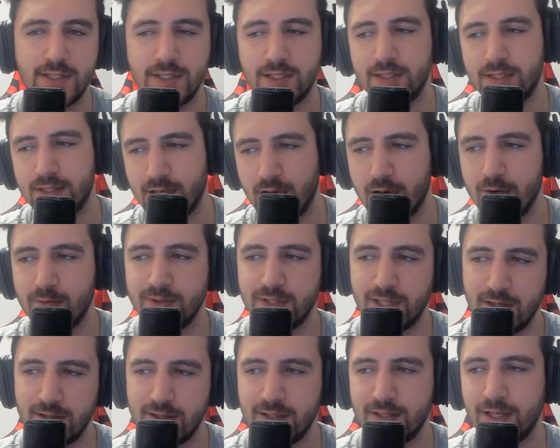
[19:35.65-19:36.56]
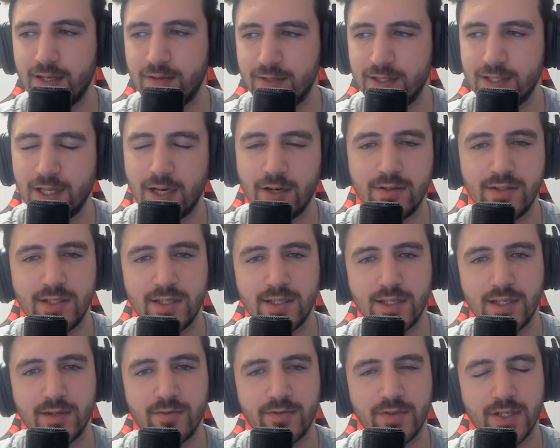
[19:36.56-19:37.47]
It comes out every now and
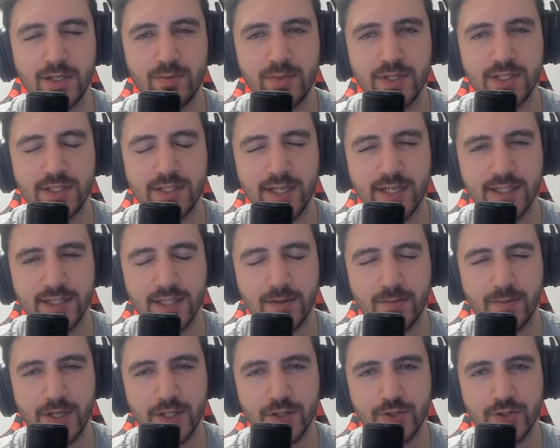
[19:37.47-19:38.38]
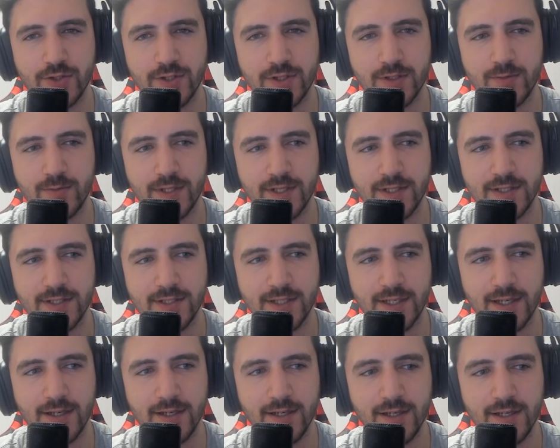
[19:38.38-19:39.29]
then. I'm very busy, as I mentioned,
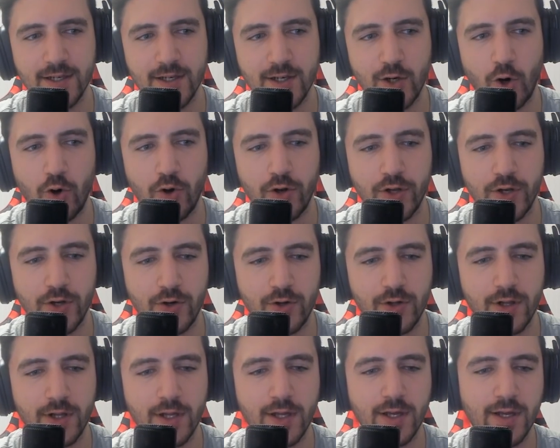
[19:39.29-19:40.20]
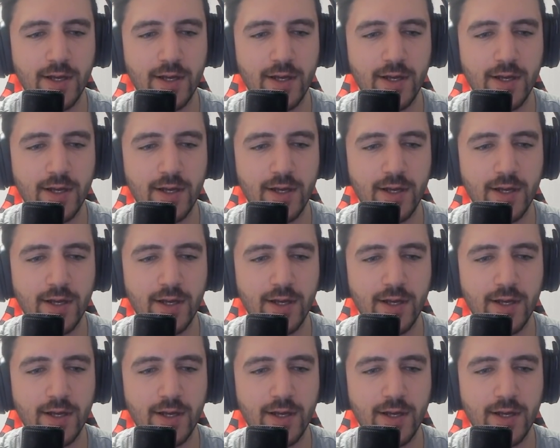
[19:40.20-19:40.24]
but all in all,